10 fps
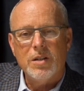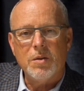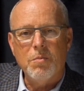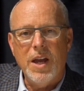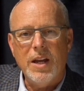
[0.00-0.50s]

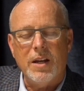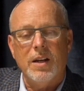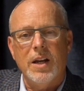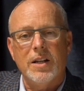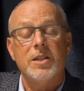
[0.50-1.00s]
to make
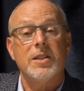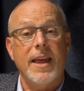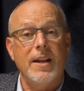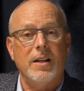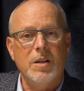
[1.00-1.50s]
it
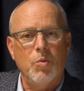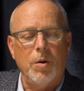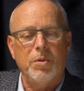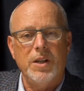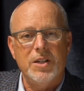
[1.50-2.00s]
aesthetically
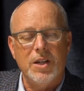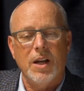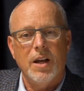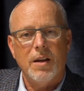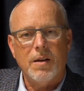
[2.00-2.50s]
more pleasing,